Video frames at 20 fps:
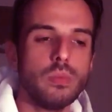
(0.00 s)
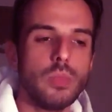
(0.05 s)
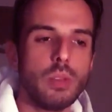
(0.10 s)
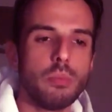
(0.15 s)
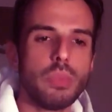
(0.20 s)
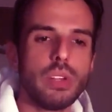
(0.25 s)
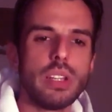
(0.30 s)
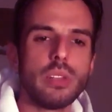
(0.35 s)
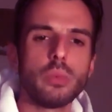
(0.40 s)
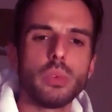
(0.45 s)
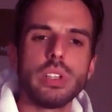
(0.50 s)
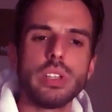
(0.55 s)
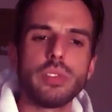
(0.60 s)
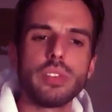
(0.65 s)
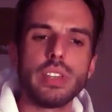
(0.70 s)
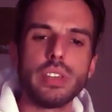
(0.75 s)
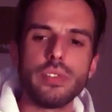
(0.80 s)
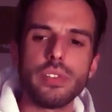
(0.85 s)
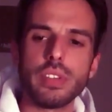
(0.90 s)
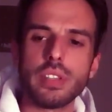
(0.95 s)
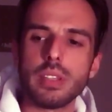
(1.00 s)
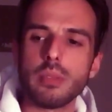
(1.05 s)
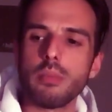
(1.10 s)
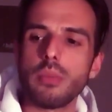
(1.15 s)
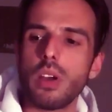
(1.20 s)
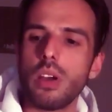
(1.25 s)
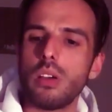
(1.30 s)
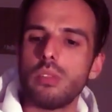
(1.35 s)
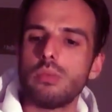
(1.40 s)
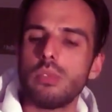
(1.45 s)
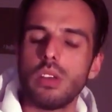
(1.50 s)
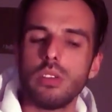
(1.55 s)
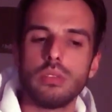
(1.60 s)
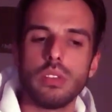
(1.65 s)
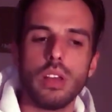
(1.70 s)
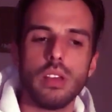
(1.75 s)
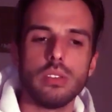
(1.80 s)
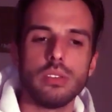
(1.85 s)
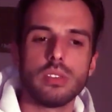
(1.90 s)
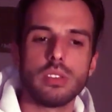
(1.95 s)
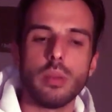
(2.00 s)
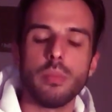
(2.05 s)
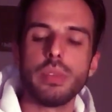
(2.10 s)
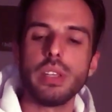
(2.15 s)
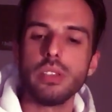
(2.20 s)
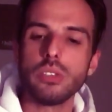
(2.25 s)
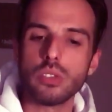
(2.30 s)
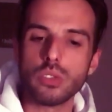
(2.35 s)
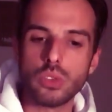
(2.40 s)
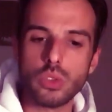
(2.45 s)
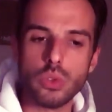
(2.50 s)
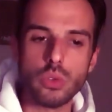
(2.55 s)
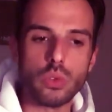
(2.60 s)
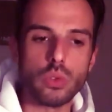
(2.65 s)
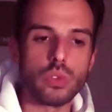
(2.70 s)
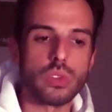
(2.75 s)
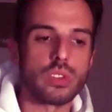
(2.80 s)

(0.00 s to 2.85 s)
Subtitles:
but it would have given him something to do,